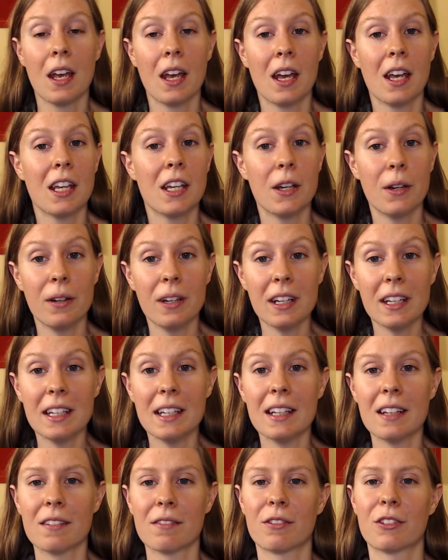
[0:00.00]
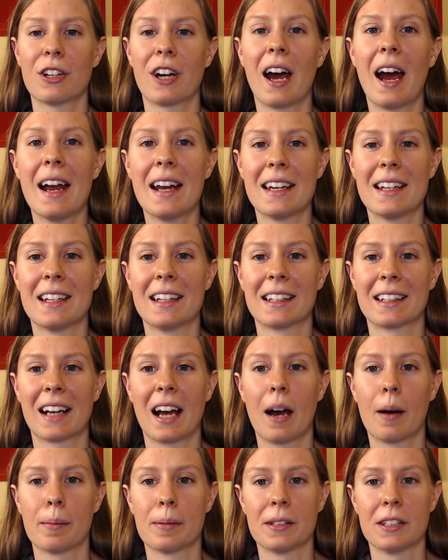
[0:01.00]
Unity and variety in a
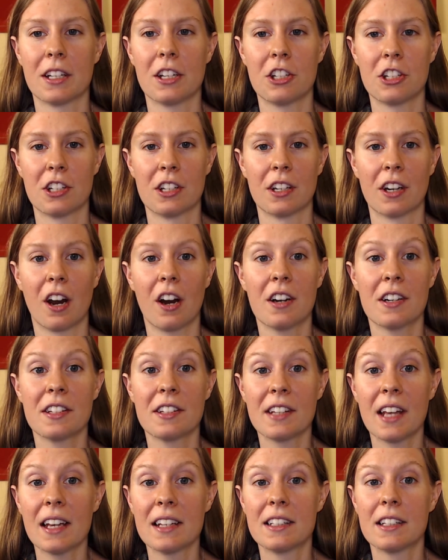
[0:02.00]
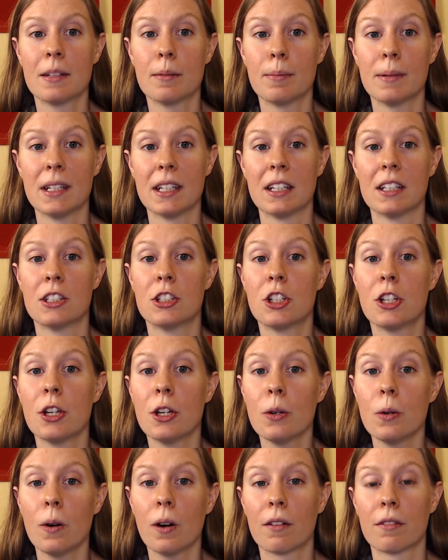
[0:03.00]
composition are said to be
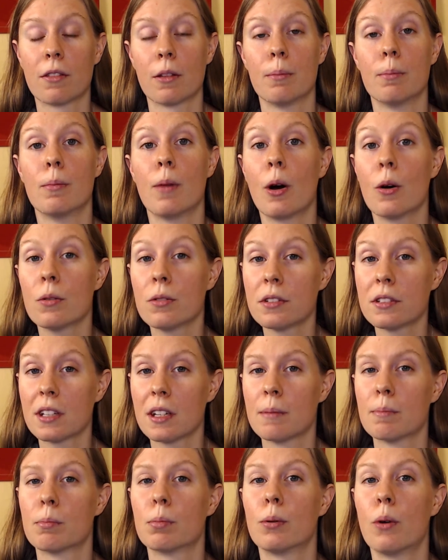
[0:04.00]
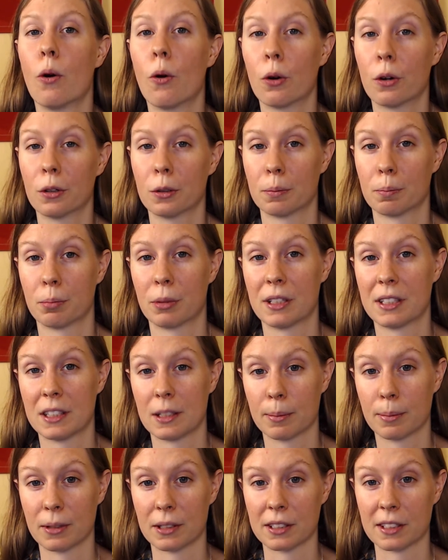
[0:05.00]
two of the most important
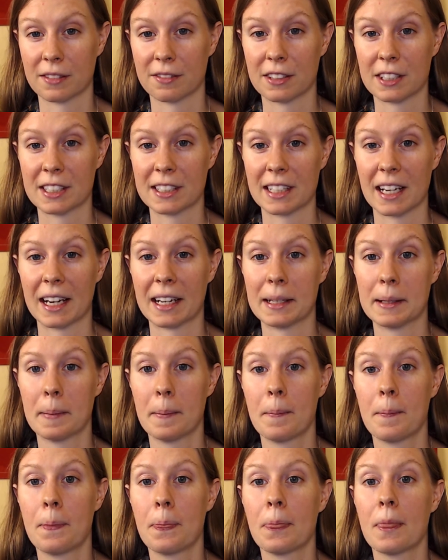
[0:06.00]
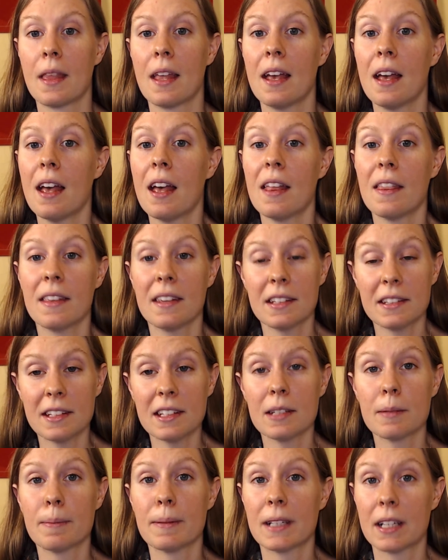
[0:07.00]
principles of design. This
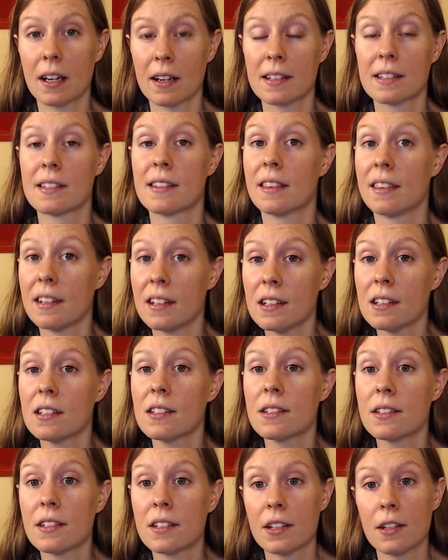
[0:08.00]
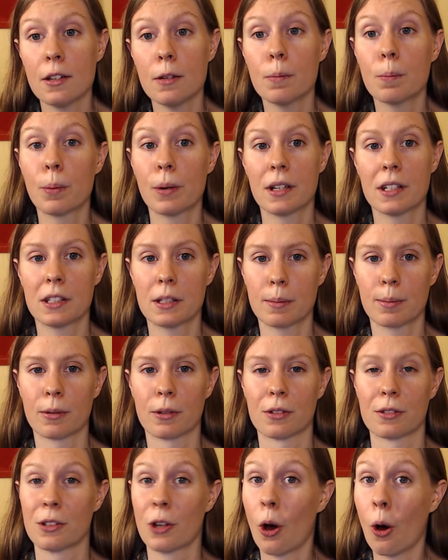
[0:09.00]
is because these two
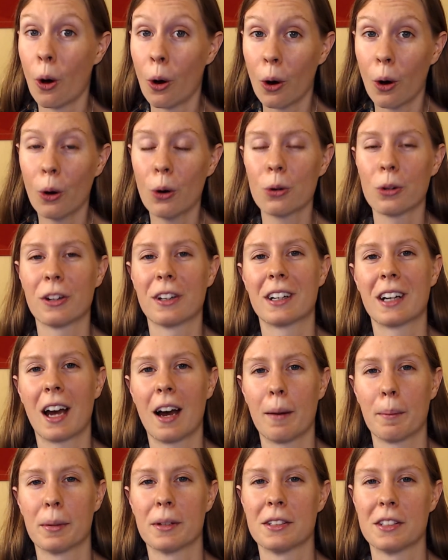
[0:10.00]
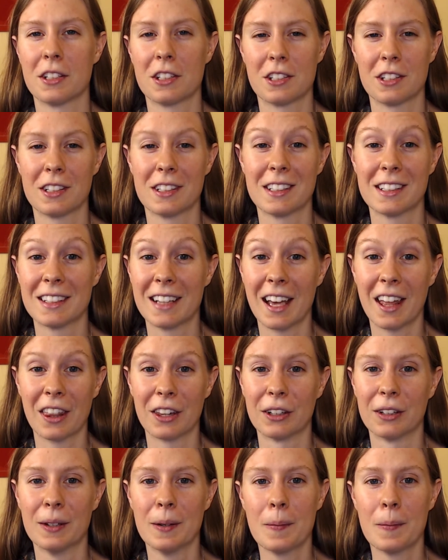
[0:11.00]
principles hold a composition together.